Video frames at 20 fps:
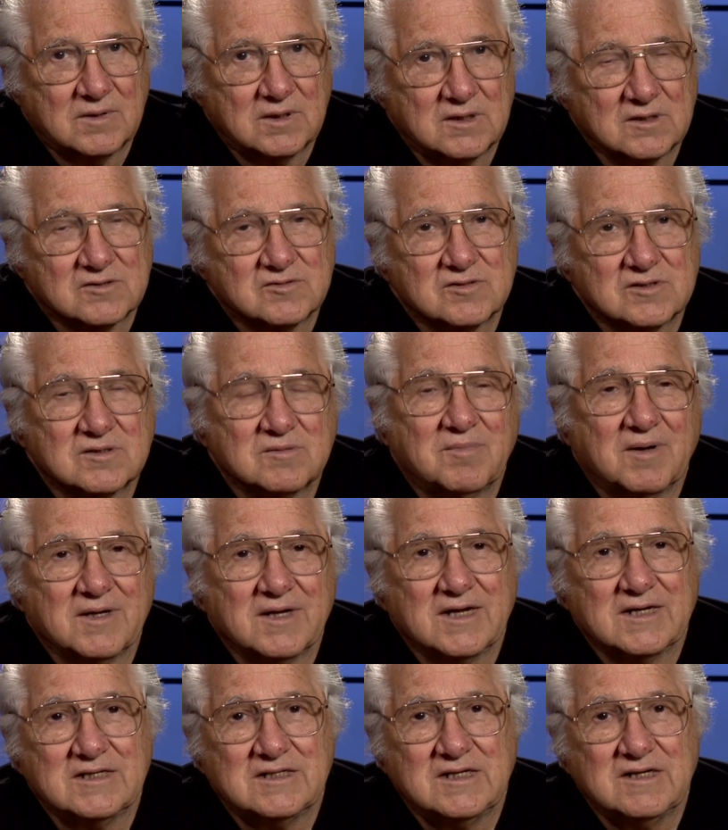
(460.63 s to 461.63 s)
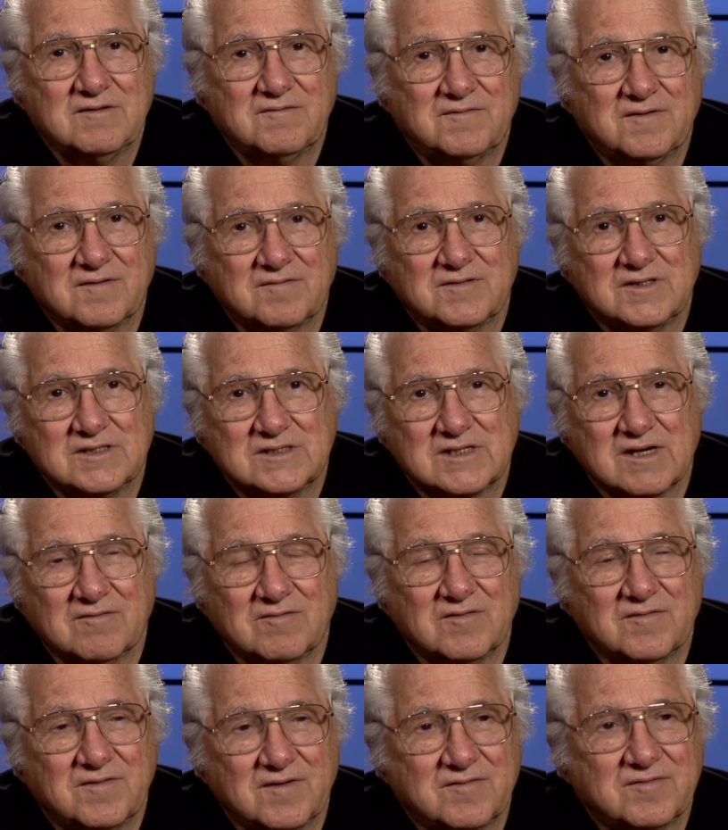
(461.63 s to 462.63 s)
This was about
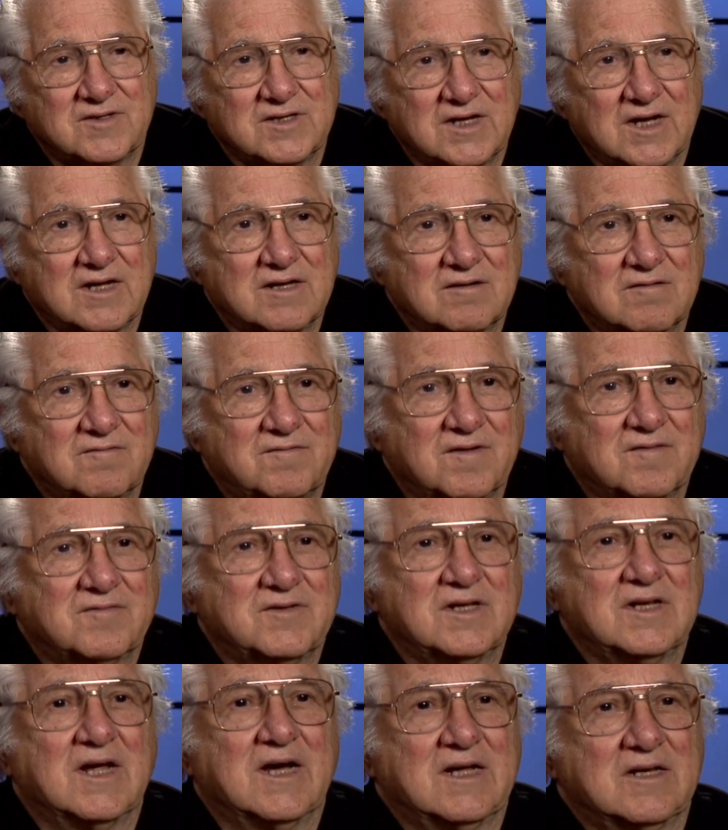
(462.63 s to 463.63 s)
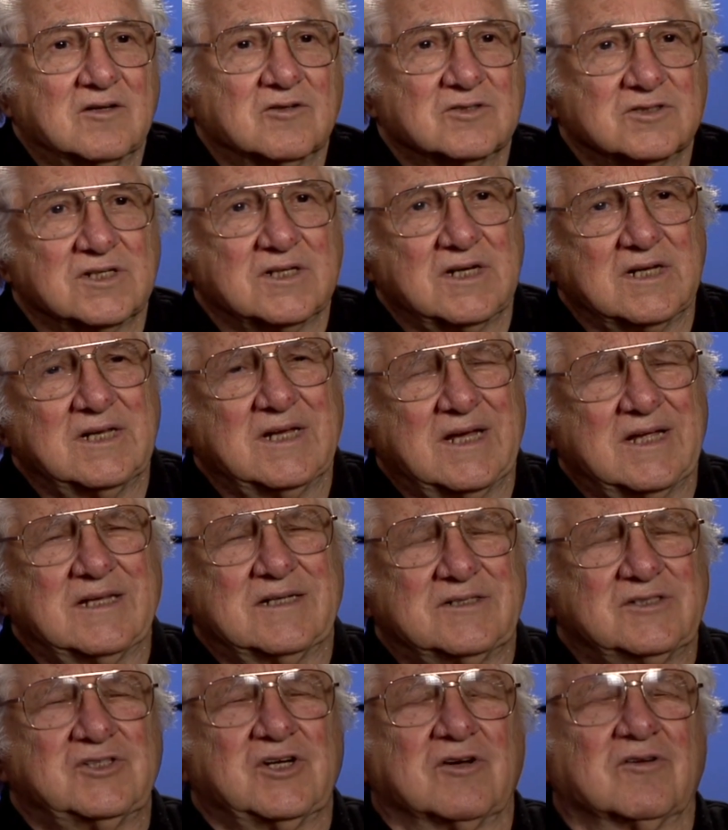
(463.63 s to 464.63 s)
1957, 58, and 59. Those in
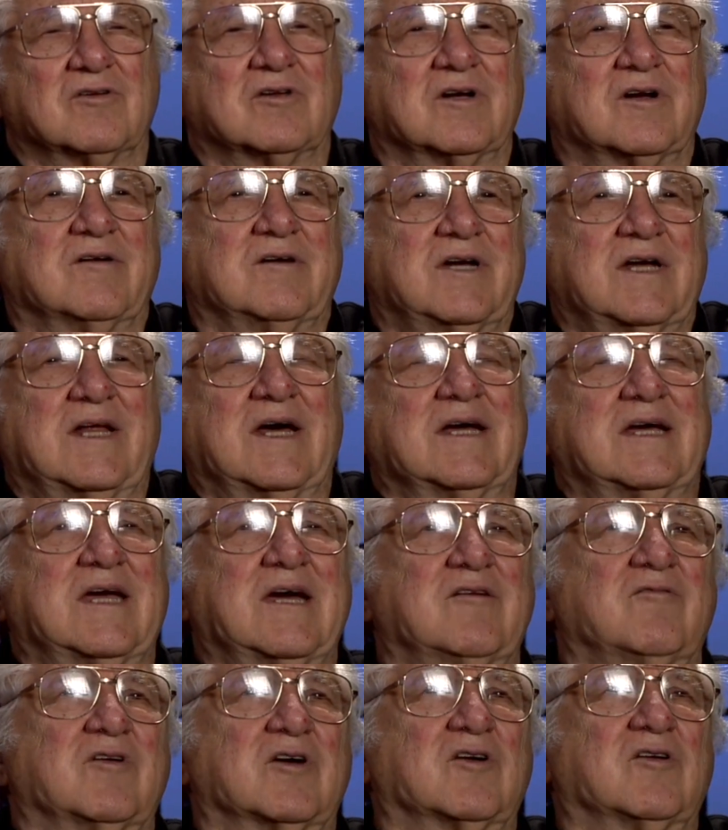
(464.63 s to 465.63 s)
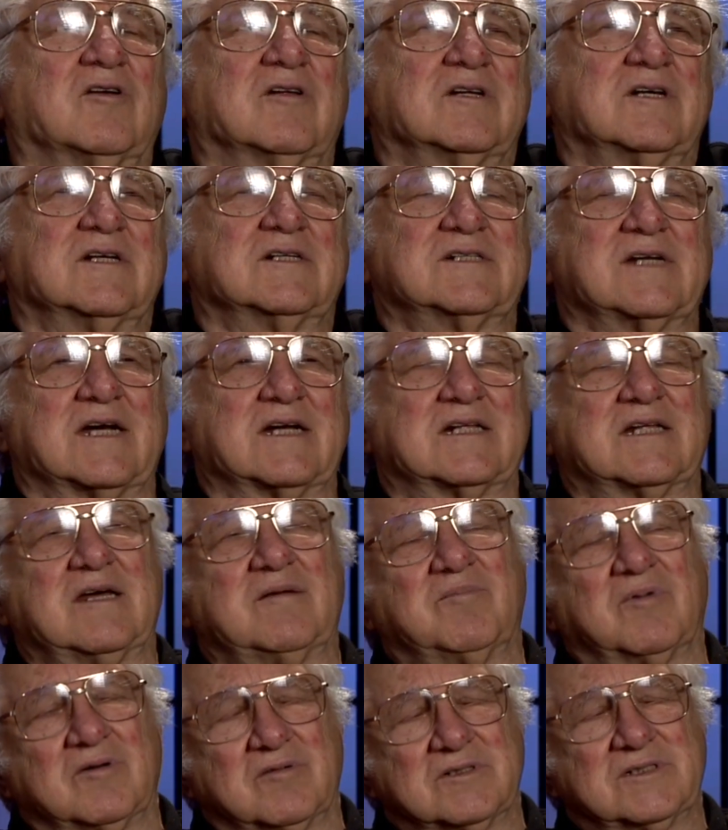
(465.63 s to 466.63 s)
that general area, and I can't recall the exact
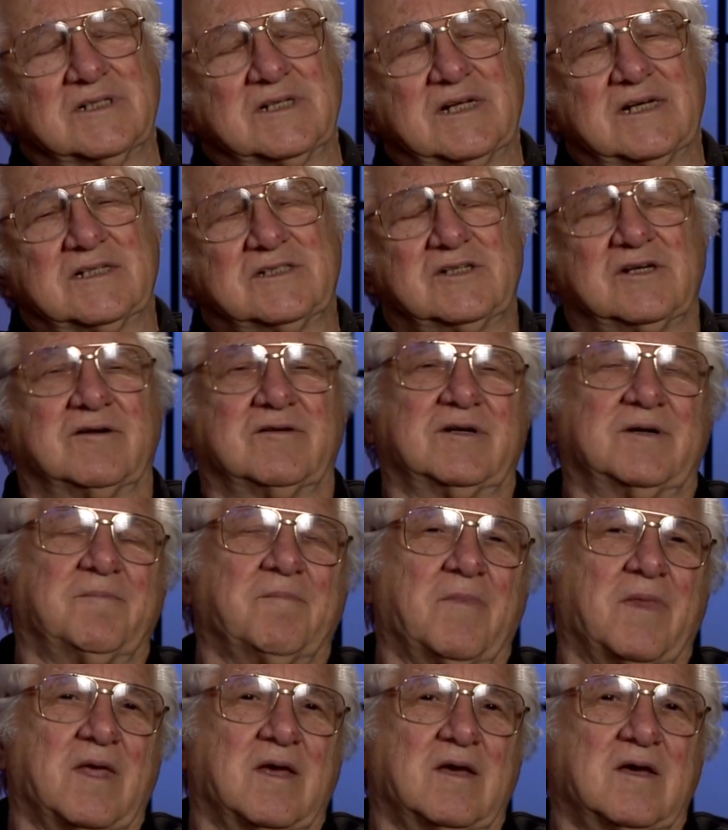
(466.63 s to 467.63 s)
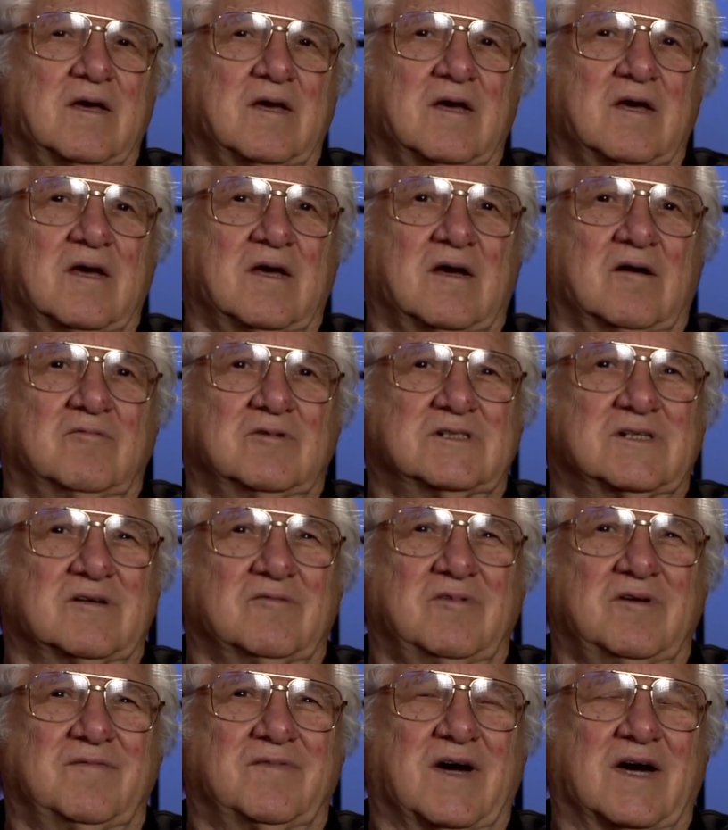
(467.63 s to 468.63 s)
date, but it was in that area. And we
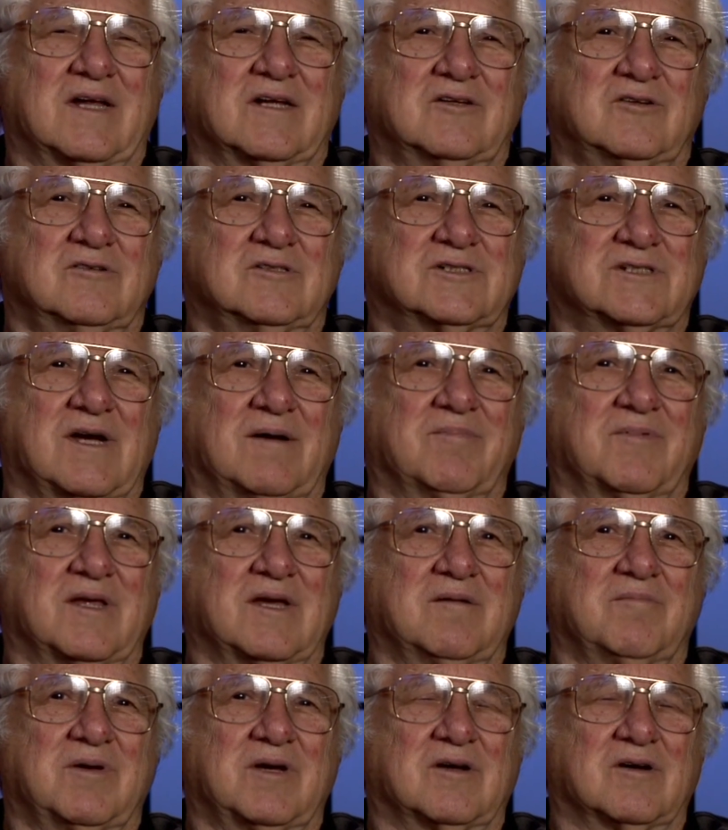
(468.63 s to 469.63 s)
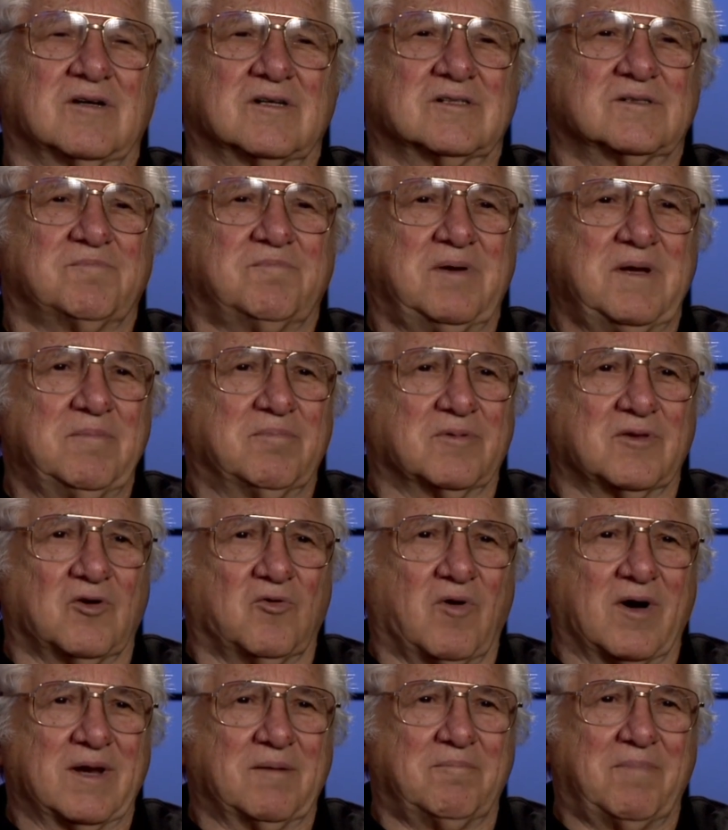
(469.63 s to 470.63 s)
said, we've got to do something because people
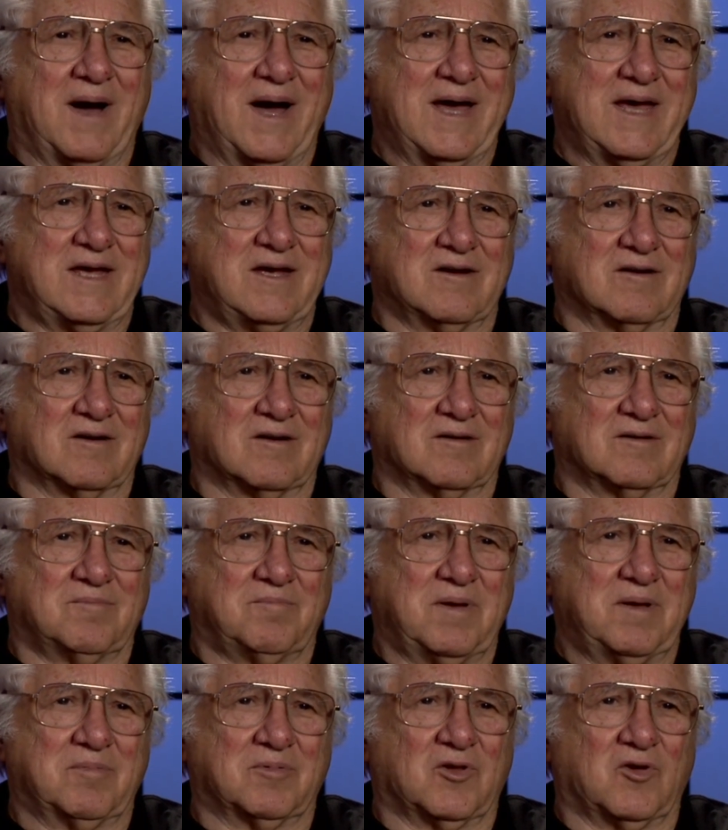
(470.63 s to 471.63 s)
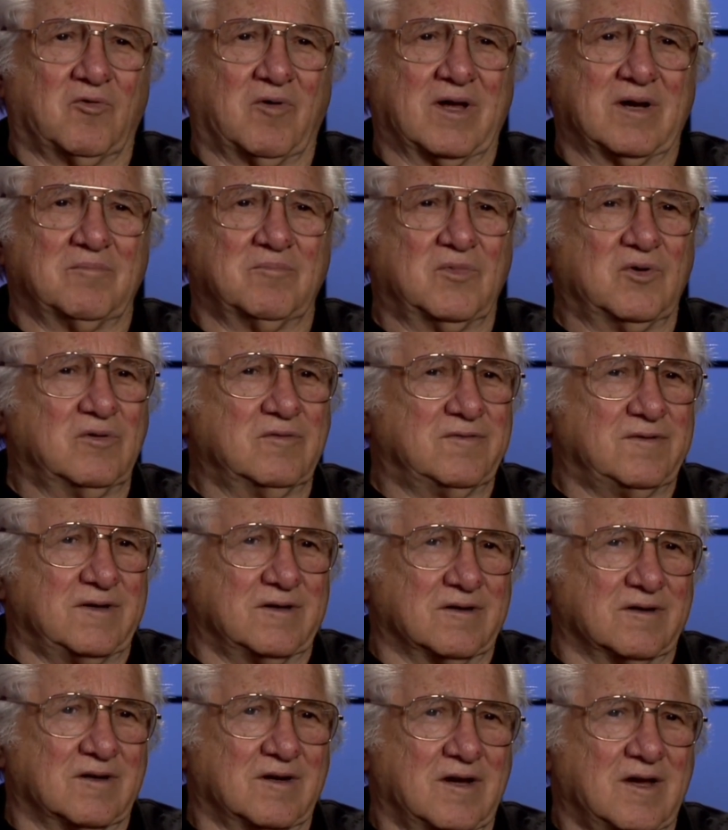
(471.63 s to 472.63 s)
don't want to buy here. People don't want to move
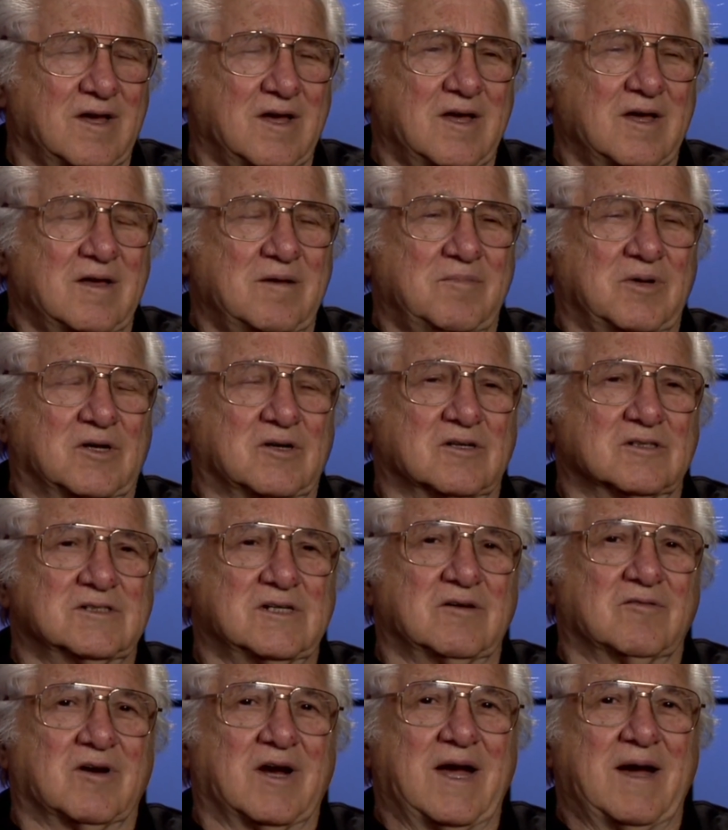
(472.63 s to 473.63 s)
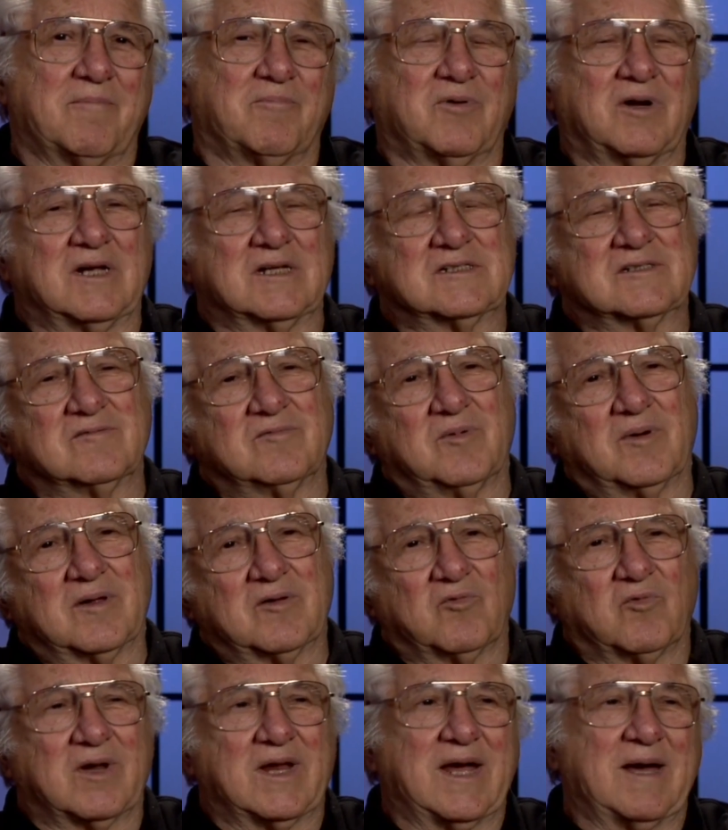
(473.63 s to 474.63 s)
here because they were apprehensive
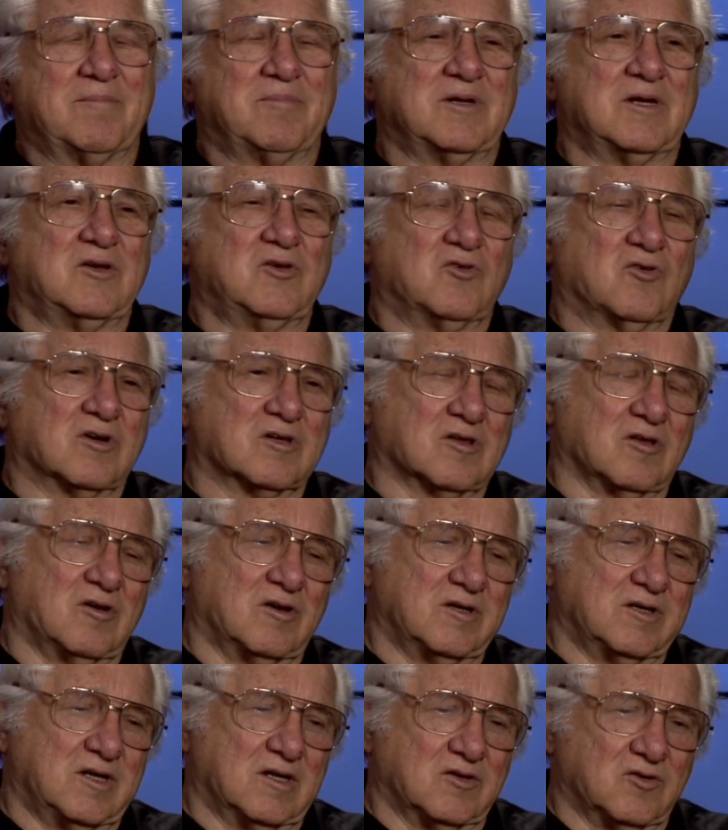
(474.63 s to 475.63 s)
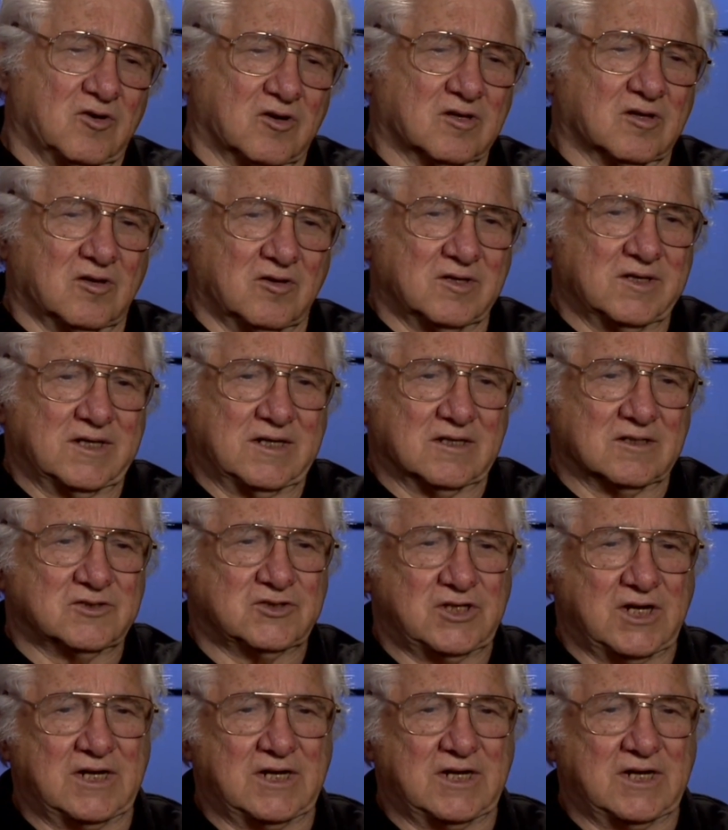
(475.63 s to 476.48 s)
about what happened in North Lawndale. North Lawndale